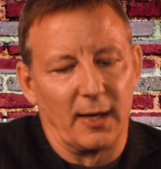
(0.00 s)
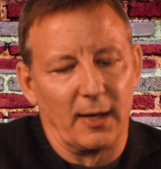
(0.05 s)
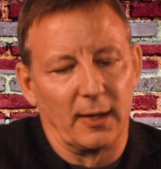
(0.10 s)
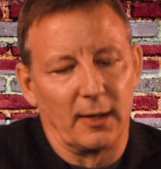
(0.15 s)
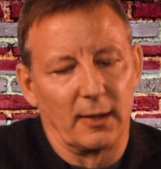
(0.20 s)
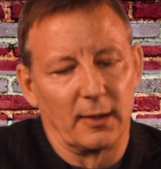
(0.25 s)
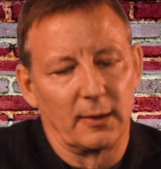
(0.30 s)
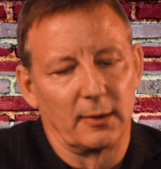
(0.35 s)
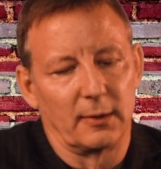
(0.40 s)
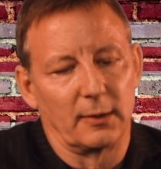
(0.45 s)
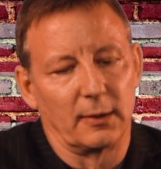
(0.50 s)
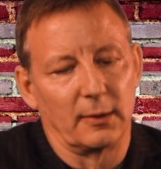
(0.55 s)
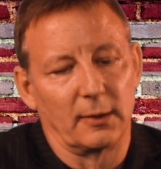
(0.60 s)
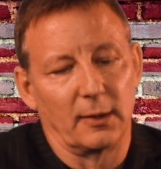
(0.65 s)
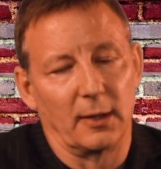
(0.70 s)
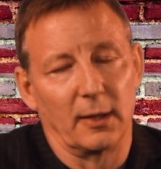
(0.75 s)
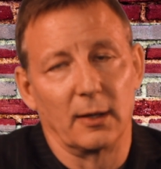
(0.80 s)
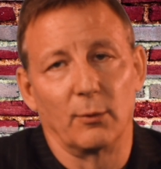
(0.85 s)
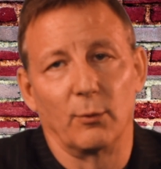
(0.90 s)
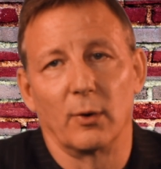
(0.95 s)

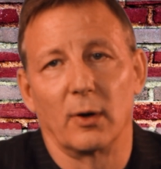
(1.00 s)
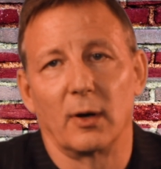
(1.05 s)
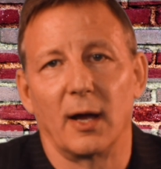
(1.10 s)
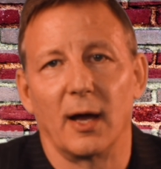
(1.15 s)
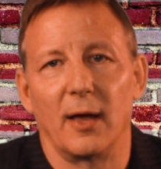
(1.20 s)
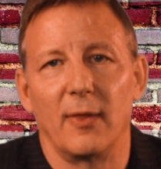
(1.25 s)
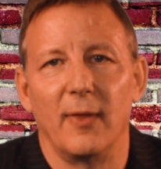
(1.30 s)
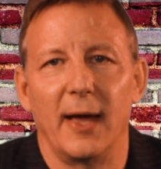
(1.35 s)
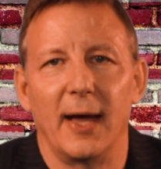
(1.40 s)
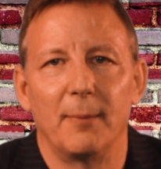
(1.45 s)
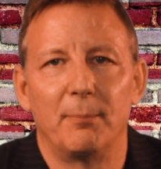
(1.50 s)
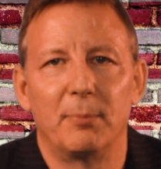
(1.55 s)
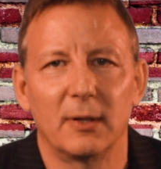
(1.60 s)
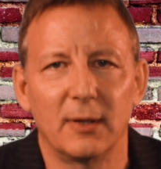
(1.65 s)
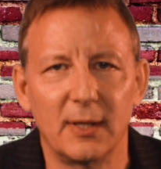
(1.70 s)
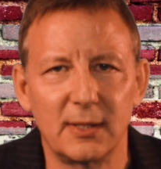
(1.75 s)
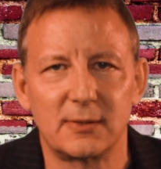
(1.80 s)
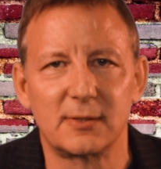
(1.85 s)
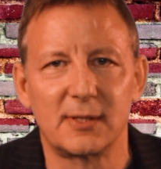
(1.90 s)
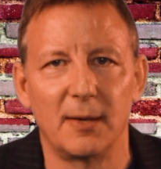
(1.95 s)
gotta work on that. But
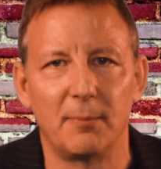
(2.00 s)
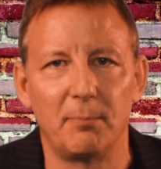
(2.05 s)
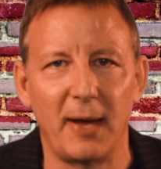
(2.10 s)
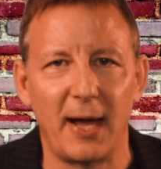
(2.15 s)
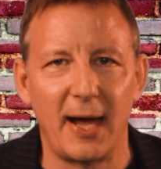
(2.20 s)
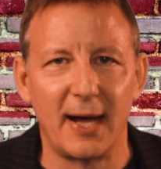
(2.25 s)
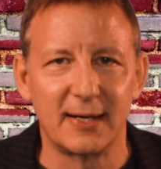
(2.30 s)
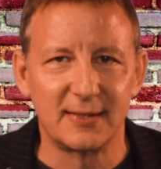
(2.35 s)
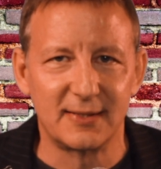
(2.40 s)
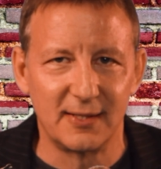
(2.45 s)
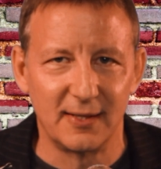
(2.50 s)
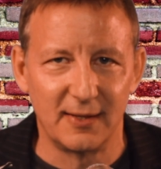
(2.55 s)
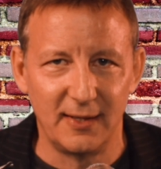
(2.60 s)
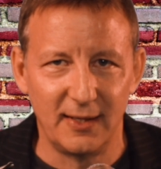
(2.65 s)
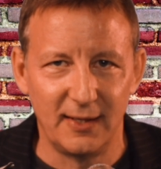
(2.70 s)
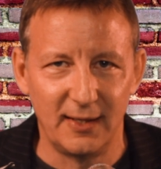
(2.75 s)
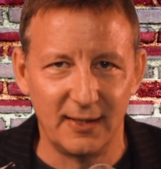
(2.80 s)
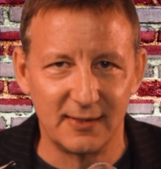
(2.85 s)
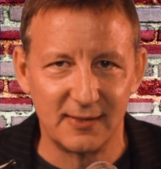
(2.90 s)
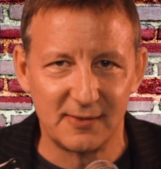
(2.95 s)
let's get back to
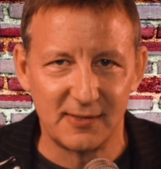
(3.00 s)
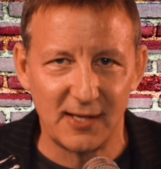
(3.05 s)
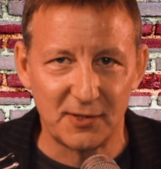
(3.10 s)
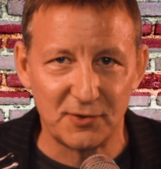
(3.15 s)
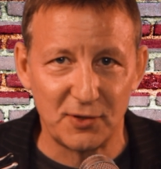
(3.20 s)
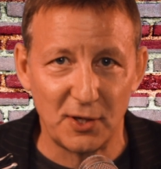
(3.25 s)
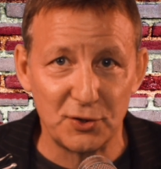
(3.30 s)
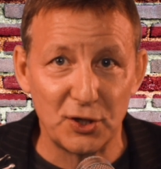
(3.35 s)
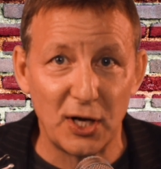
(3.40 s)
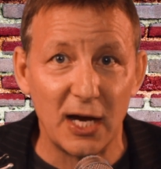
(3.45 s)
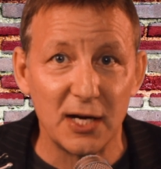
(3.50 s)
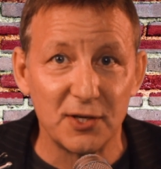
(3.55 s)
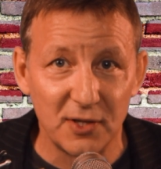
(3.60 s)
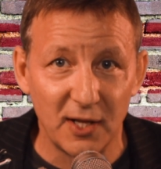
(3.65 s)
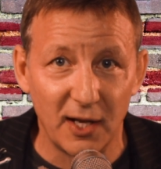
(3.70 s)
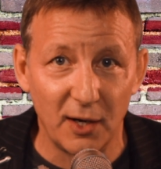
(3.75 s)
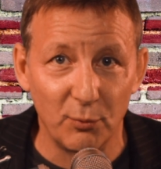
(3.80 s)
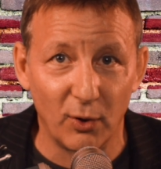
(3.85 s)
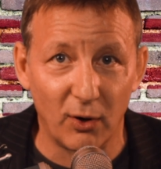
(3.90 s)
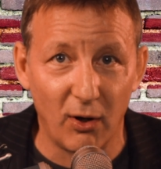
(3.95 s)
the sex
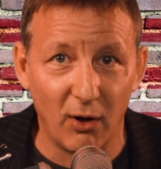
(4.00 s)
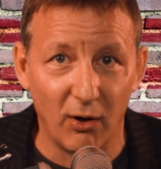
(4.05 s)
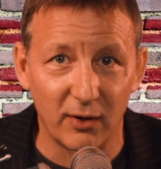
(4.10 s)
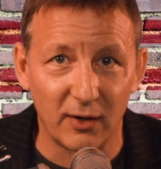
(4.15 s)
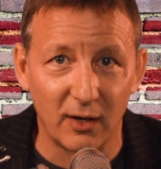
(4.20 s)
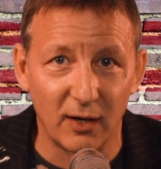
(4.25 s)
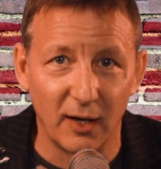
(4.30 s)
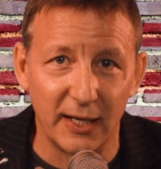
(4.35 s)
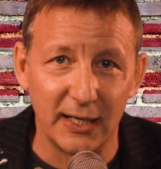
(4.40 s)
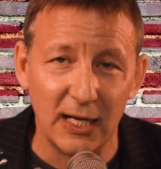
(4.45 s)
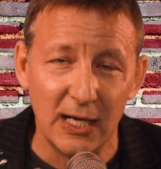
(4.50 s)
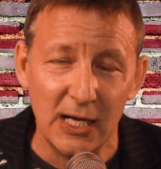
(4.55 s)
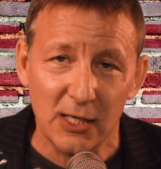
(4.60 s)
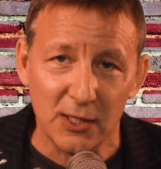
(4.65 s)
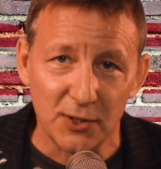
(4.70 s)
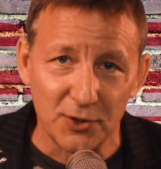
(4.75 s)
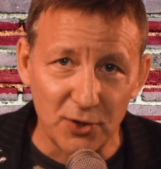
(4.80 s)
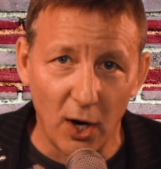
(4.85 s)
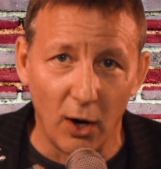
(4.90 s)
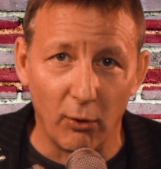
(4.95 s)
education, and we'll call it a night.
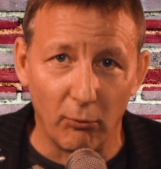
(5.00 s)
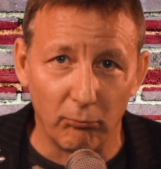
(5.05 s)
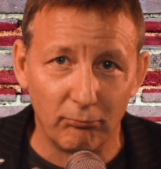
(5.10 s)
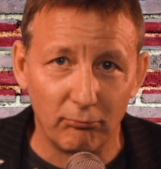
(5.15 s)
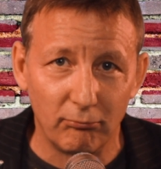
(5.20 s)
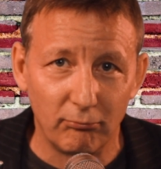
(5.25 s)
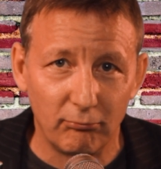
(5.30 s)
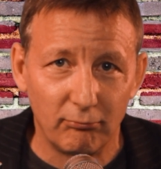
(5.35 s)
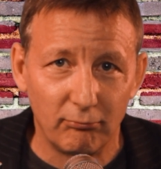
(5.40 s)
So,